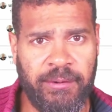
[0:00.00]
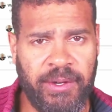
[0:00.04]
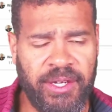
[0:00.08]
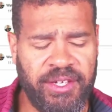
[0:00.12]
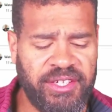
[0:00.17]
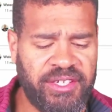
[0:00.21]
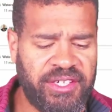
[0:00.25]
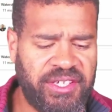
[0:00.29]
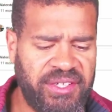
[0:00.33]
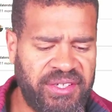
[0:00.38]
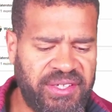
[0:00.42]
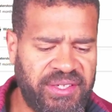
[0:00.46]

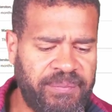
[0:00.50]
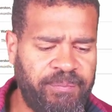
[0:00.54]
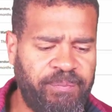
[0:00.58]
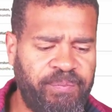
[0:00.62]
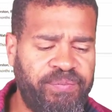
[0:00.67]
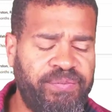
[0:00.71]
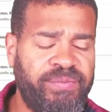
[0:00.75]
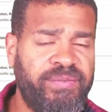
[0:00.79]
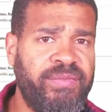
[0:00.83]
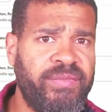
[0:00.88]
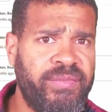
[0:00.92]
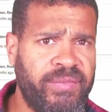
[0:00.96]
ones? Because
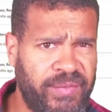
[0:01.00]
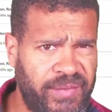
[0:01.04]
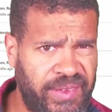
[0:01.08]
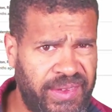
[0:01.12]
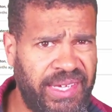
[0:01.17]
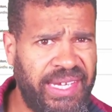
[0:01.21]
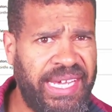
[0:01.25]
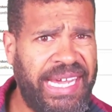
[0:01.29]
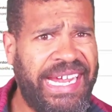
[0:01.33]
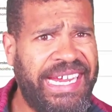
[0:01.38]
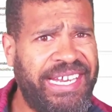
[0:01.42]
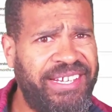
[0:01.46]

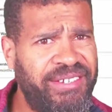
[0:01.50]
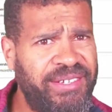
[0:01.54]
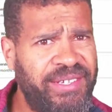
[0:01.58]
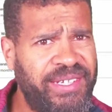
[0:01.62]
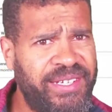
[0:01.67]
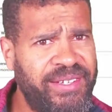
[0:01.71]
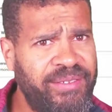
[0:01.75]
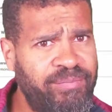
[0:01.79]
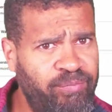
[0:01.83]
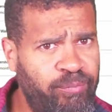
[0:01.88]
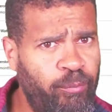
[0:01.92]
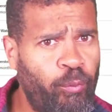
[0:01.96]

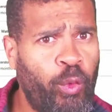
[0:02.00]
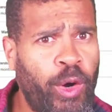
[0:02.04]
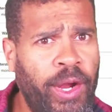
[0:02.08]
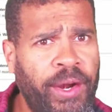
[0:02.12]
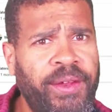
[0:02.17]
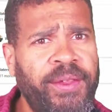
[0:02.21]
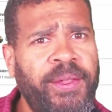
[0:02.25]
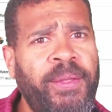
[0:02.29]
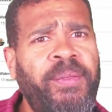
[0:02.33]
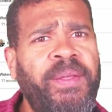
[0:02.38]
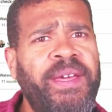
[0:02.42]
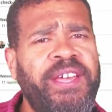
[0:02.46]
one
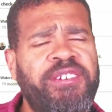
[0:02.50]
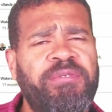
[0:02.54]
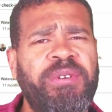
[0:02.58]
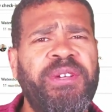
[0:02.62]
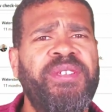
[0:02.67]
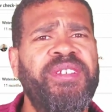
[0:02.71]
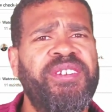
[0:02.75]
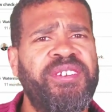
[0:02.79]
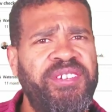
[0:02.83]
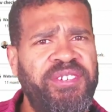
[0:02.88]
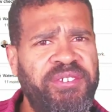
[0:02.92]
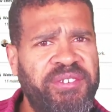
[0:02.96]
of the things with
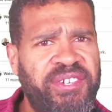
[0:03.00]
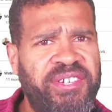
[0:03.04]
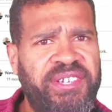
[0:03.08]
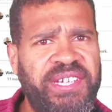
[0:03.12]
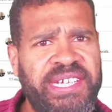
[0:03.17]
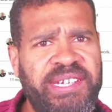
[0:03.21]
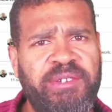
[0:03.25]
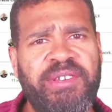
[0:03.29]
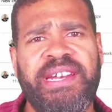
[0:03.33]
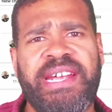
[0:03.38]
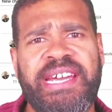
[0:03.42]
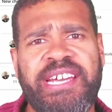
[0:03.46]
this, and you'll
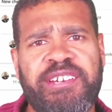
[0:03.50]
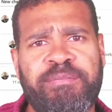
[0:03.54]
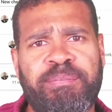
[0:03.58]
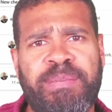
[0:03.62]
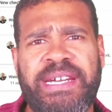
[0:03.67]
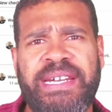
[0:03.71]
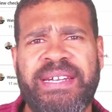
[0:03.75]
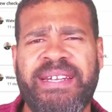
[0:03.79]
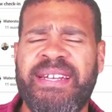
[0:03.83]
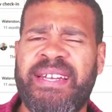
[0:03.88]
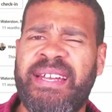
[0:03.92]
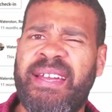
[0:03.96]
see with an
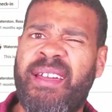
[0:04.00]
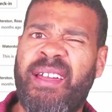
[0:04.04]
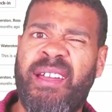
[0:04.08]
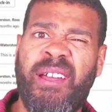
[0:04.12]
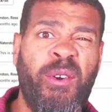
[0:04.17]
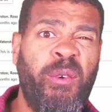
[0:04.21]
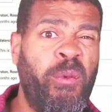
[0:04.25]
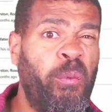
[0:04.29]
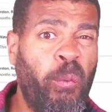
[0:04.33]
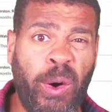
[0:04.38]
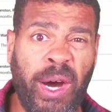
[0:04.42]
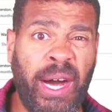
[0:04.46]
expert
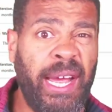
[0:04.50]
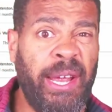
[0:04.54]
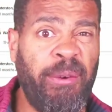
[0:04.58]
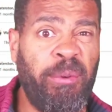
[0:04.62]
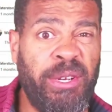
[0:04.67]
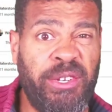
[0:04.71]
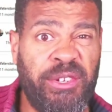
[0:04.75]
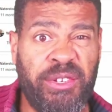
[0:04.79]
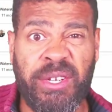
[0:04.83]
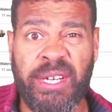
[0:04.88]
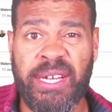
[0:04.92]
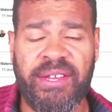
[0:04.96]
why we're
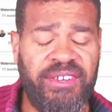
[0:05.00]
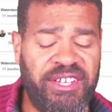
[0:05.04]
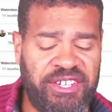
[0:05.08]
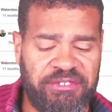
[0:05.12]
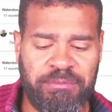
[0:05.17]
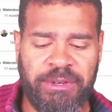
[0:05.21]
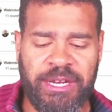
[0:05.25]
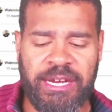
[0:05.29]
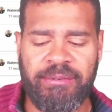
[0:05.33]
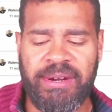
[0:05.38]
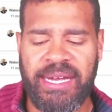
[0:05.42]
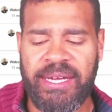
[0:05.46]
doing it this
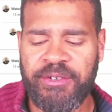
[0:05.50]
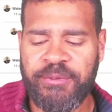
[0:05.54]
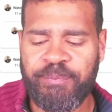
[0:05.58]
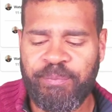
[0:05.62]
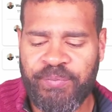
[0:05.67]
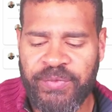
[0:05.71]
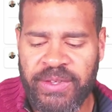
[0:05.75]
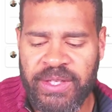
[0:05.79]
way around.